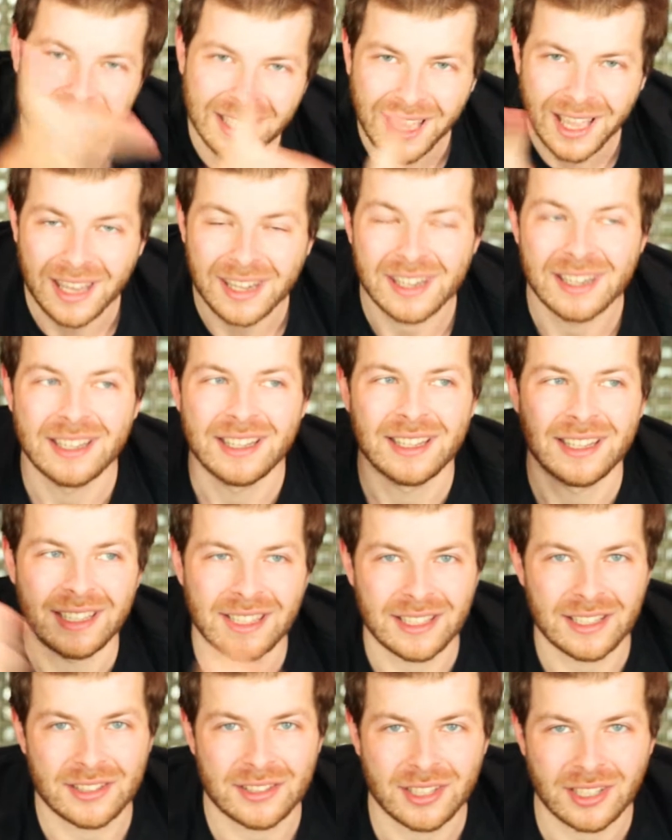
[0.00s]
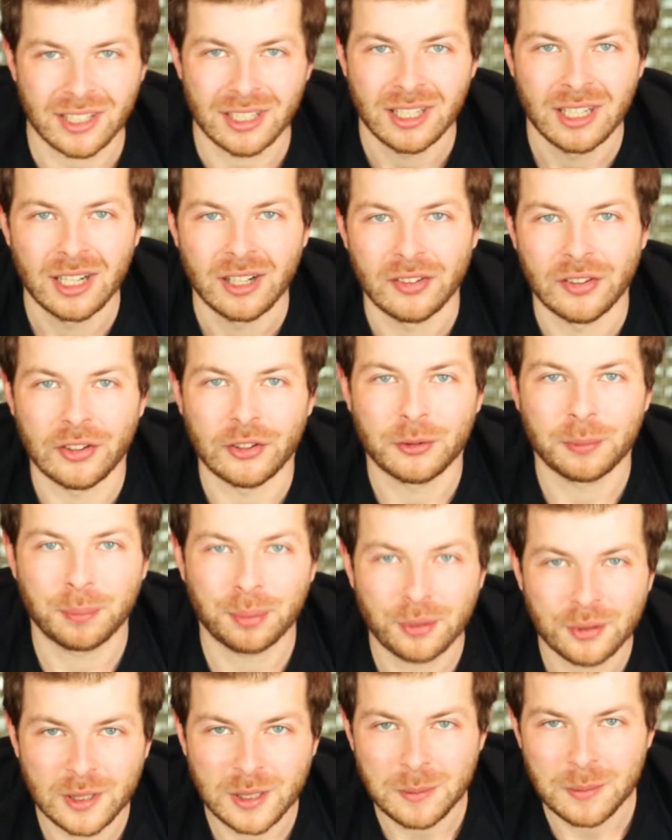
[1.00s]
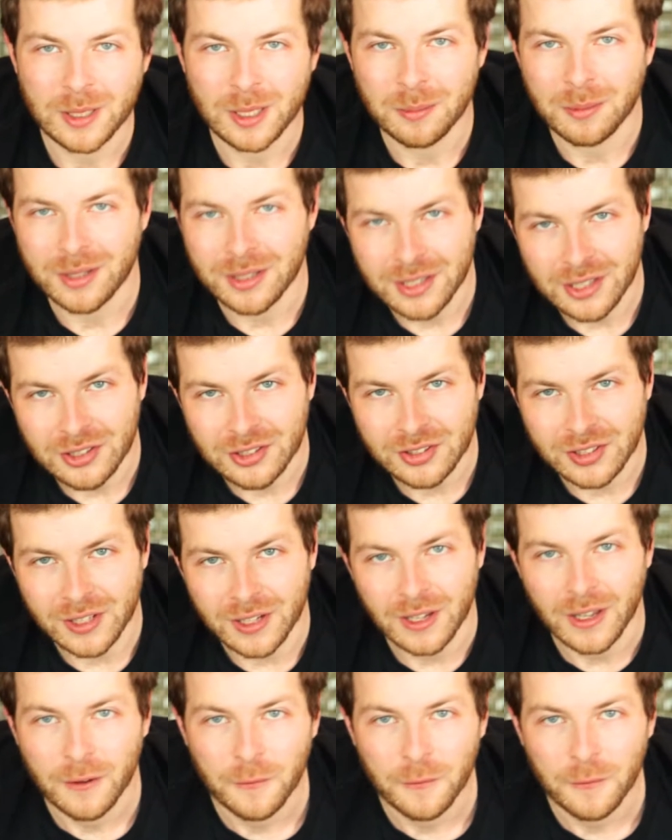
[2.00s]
get into this premium edition